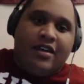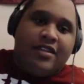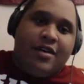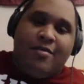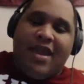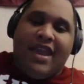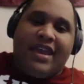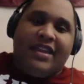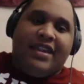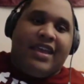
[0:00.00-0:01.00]
the
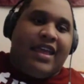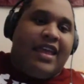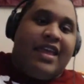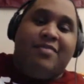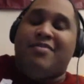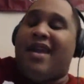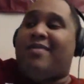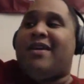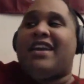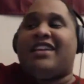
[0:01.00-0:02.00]
man, and maybe
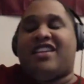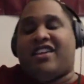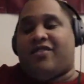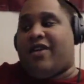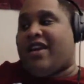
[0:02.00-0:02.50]
he did drink